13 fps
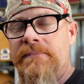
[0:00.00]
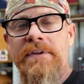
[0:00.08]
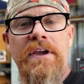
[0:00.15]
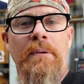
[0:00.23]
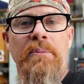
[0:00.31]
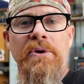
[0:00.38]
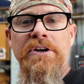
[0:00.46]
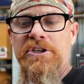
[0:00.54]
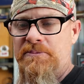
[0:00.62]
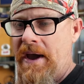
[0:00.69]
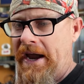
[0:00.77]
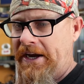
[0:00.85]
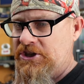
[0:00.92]
a couple years
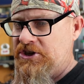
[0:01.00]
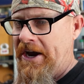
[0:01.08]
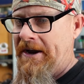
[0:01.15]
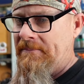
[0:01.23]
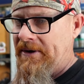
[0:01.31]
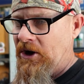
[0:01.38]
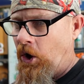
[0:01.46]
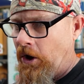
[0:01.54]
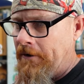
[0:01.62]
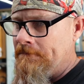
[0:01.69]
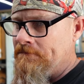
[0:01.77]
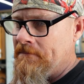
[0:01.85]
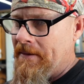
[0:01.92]
back at J M B R
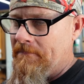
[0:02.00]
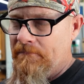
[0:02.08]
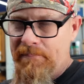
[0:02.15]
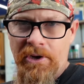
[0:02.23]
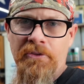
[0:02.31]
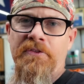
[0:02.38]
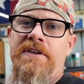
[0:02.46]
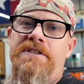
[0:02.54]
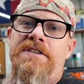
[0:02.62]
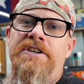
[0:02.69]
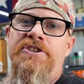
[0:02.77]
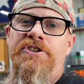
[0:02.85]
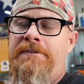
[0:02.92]
built this
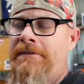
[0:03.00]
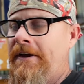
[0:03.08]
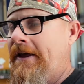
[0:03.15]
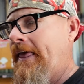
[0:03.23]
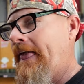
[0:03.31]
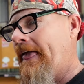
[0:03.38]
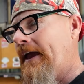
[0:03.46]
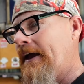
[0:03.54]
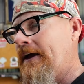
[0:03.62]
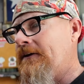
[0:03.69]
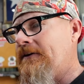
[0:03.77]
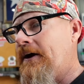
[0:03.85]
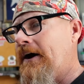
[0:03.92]
engine,
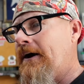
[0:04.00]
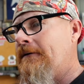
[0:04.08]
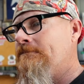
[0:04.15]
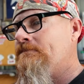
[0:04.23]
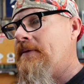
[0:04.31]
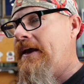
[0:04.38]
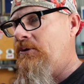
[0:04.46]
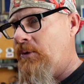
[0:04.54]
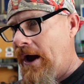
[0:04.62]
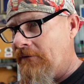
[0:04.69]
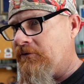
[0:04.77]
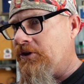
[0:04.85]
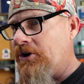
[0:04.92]
and uh, he
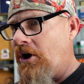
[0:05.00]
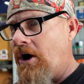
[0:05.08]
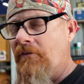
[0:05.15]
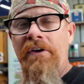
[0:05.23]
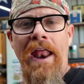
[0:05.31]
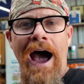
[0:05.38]
raffled it off, and